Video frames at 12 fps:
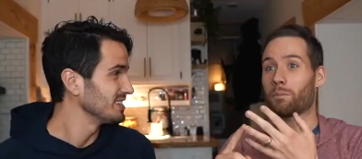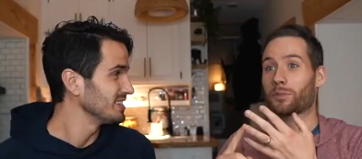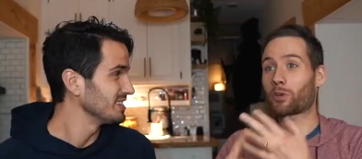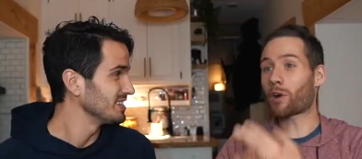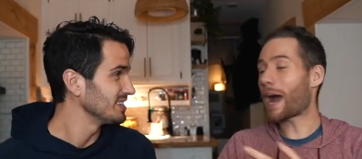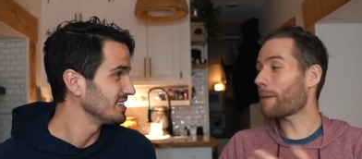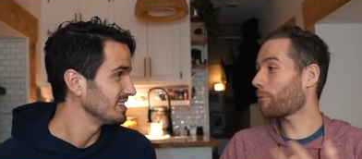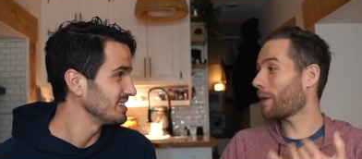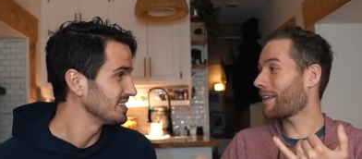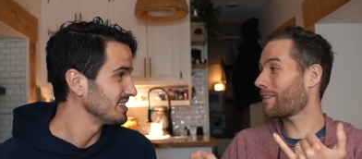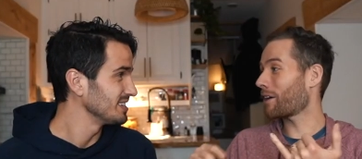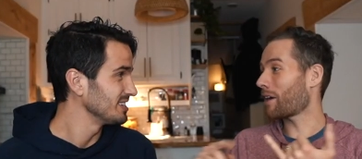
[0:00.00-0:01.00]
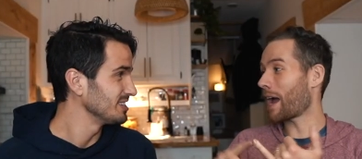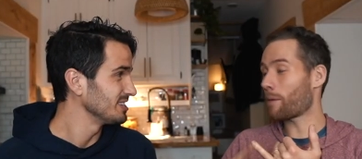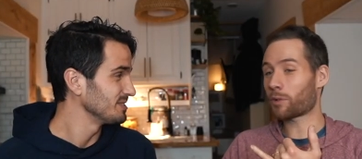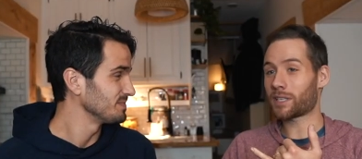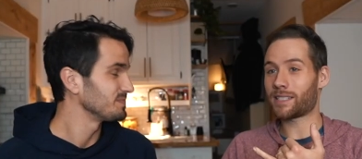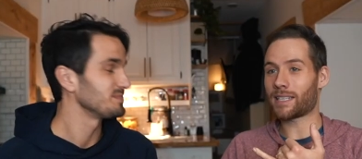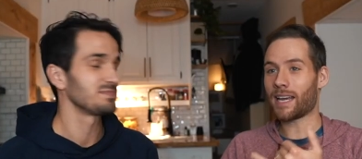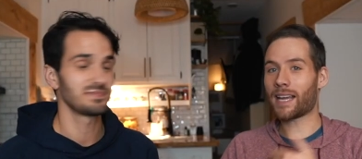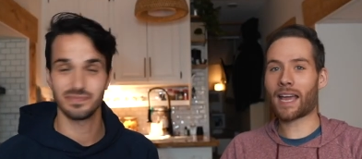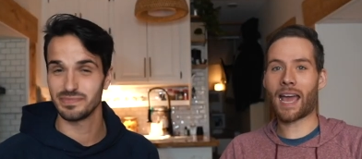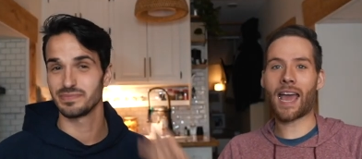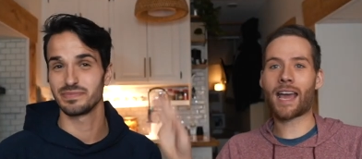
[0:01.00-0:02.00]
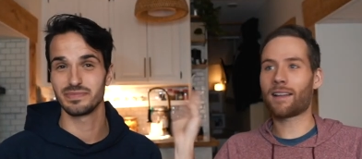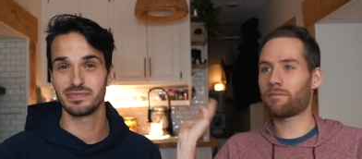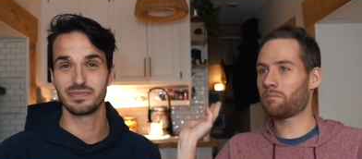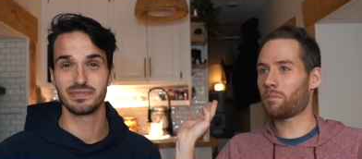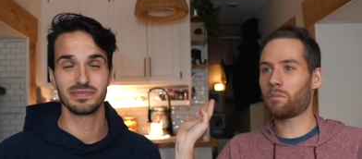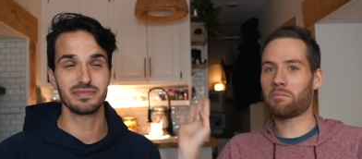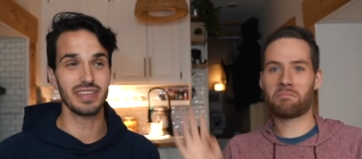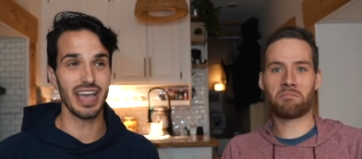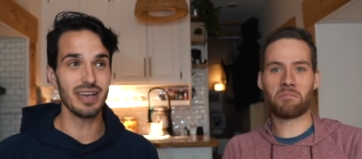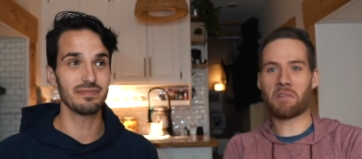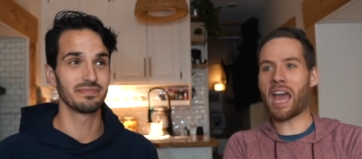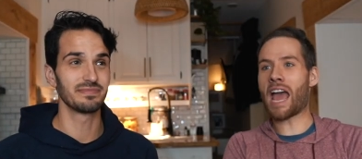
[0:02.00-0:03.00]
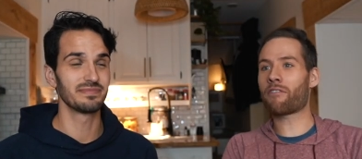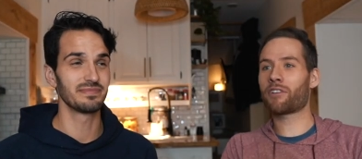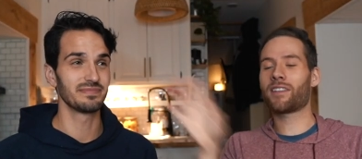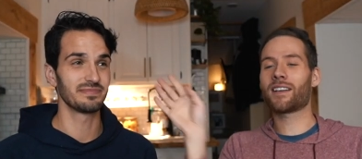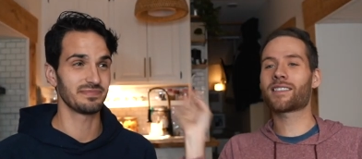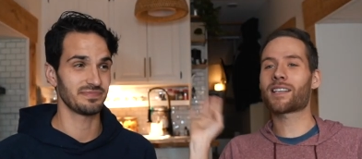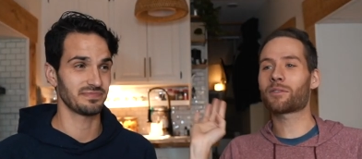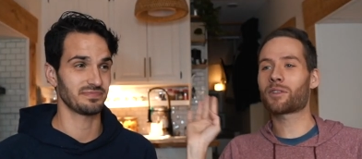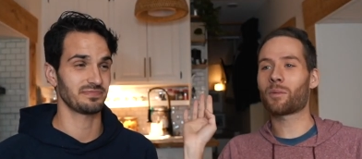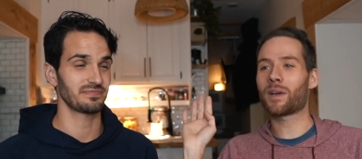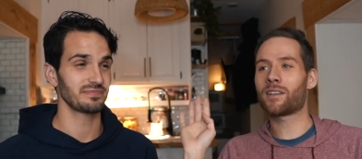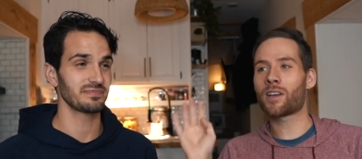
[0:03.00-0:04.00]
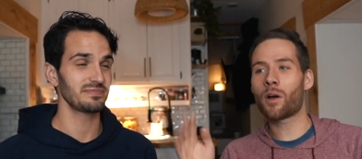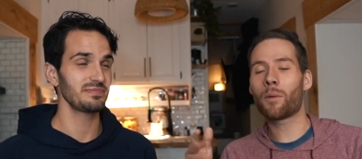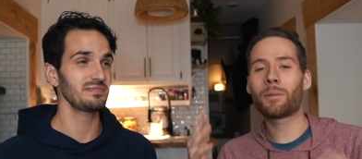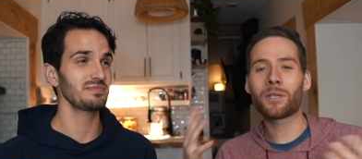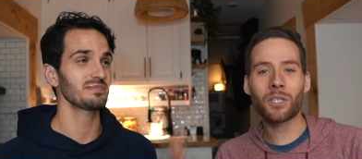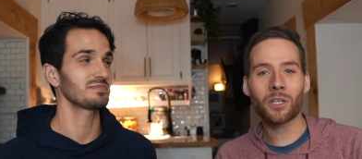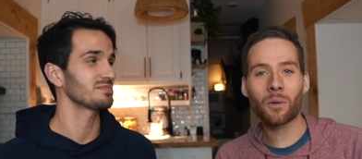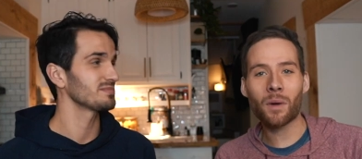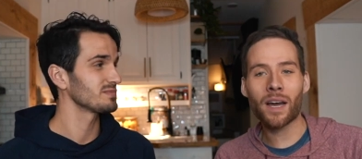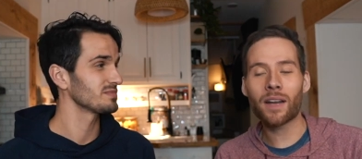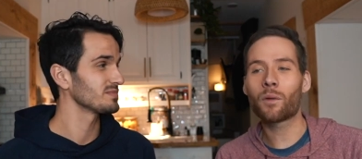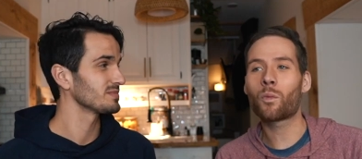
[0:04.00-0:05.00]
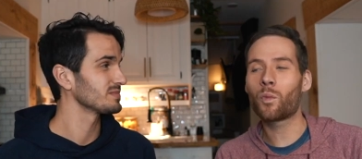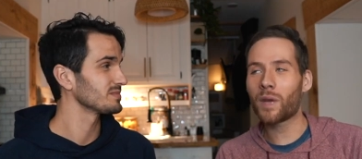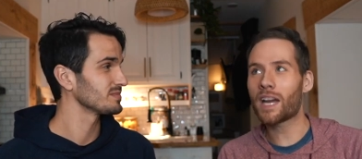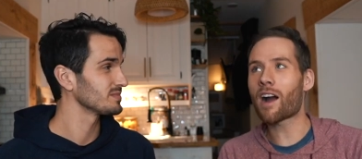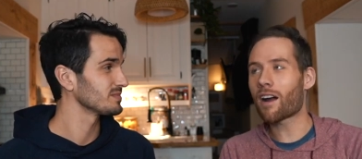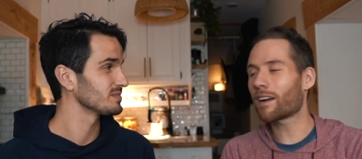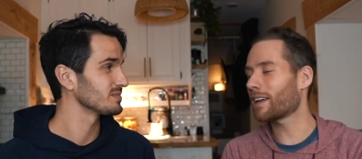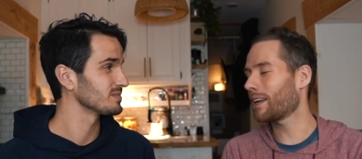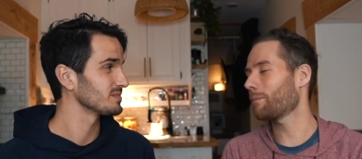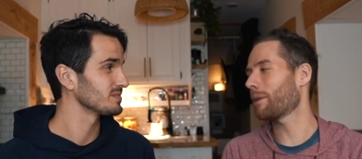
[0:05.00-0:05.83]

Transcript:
Speaker 1: crap weather, and we're sick, and everything is out the window, but you know what? We are getting